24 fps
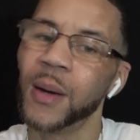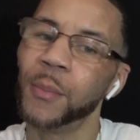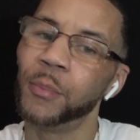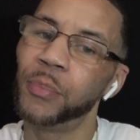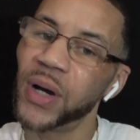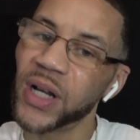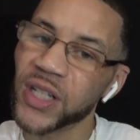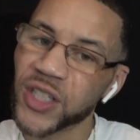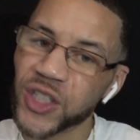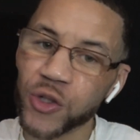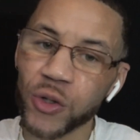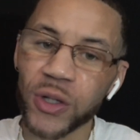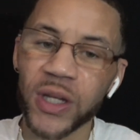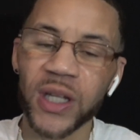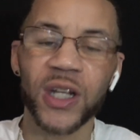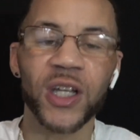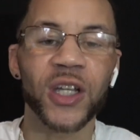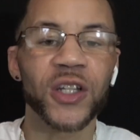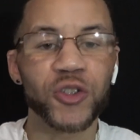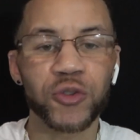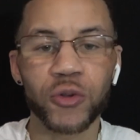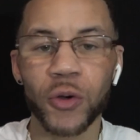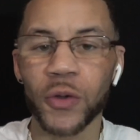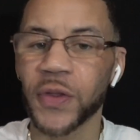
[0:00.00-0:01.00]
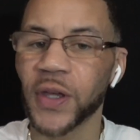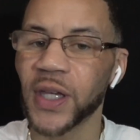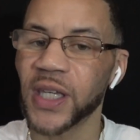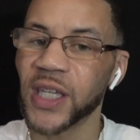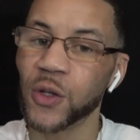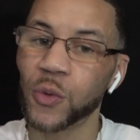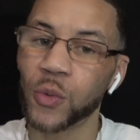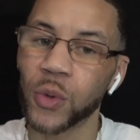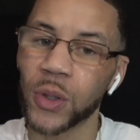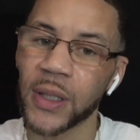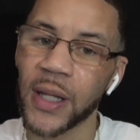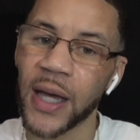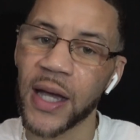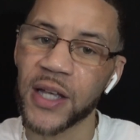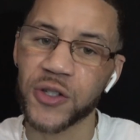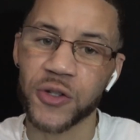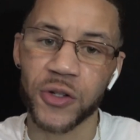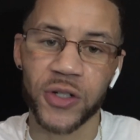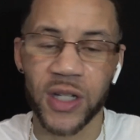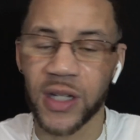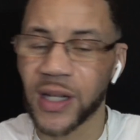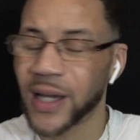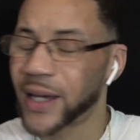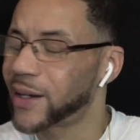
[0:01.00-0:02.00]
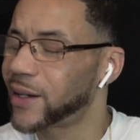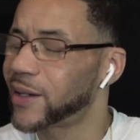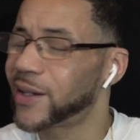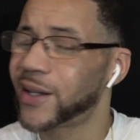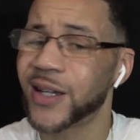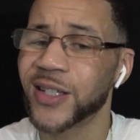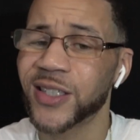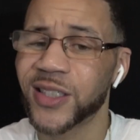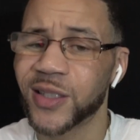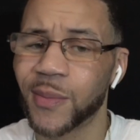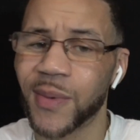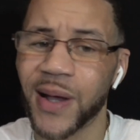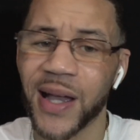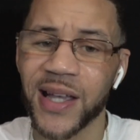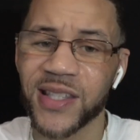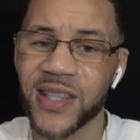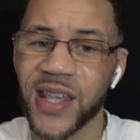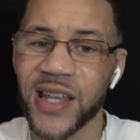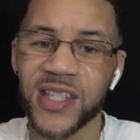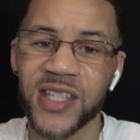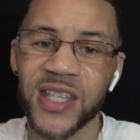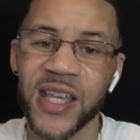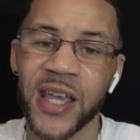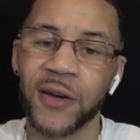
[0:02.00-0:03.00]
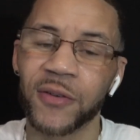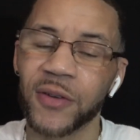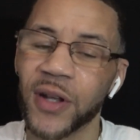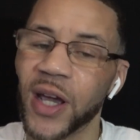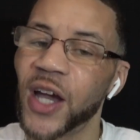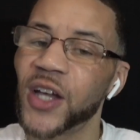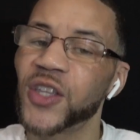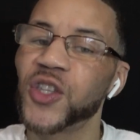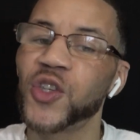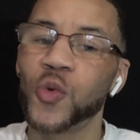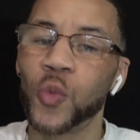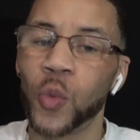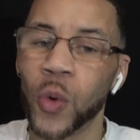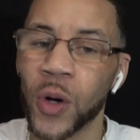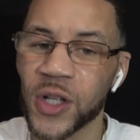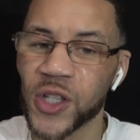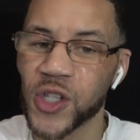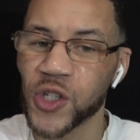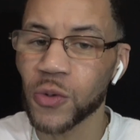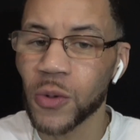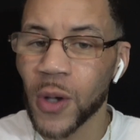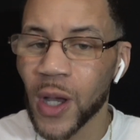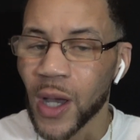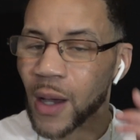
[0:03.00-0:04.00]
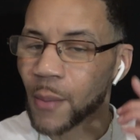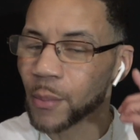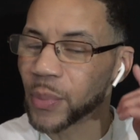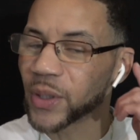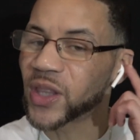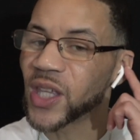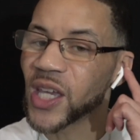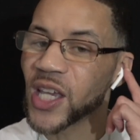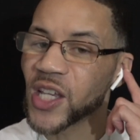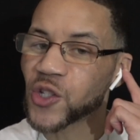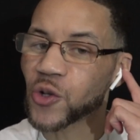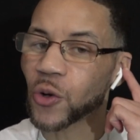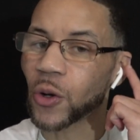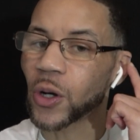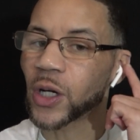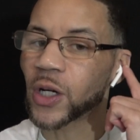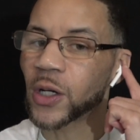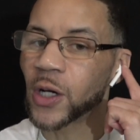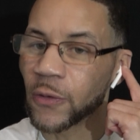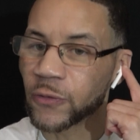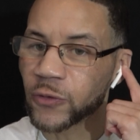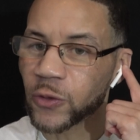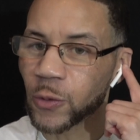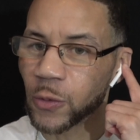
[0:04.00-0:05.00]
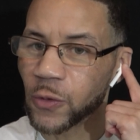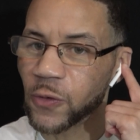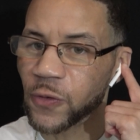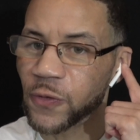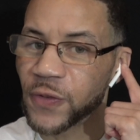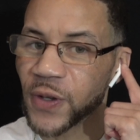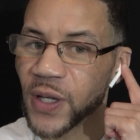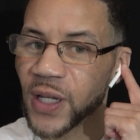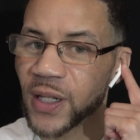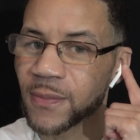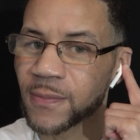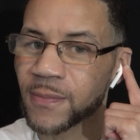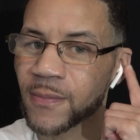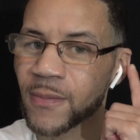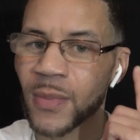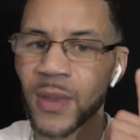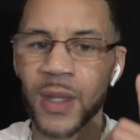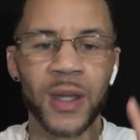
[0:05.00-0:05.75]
but you can control the equalizer to kind of customize that sound how you want to. But these are a comfortable fit.